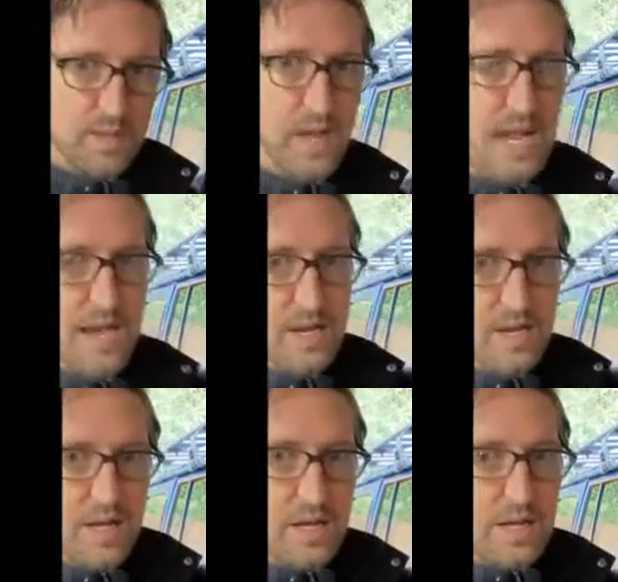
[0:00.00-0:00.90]
and
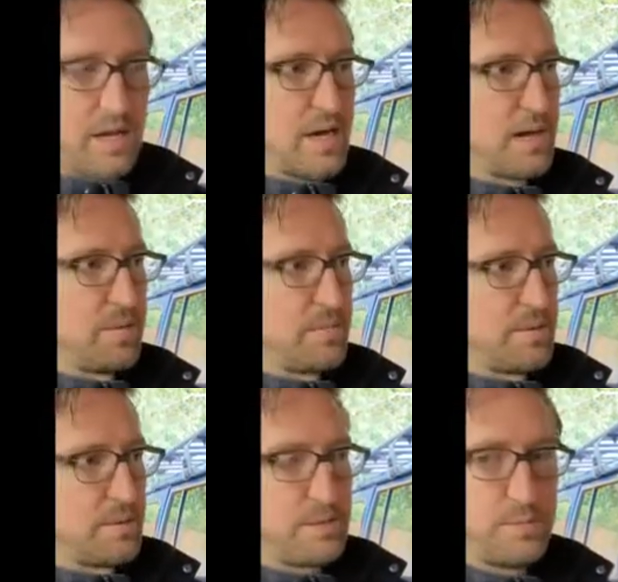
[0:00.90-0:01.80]

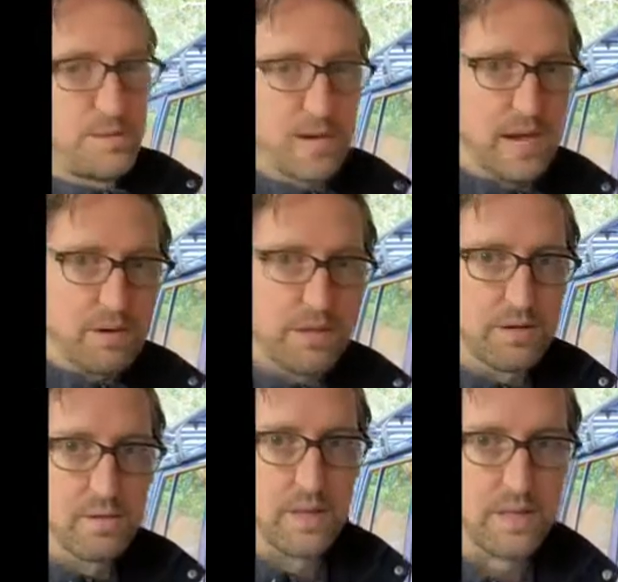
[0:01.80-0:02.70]
smooth it out
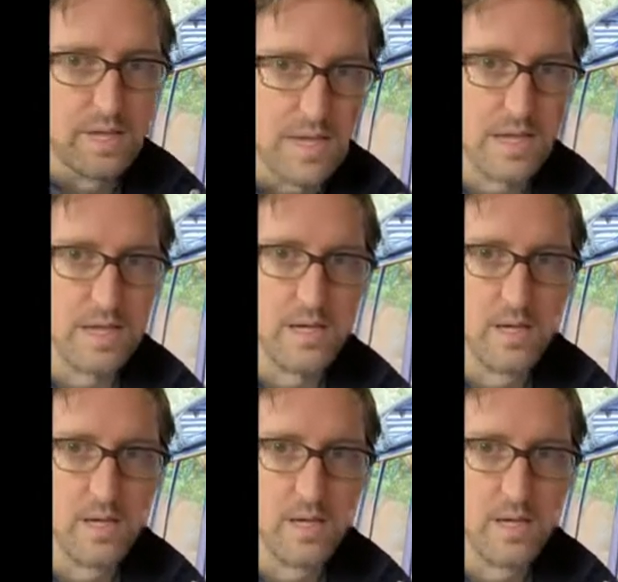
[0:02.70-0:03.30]
either with a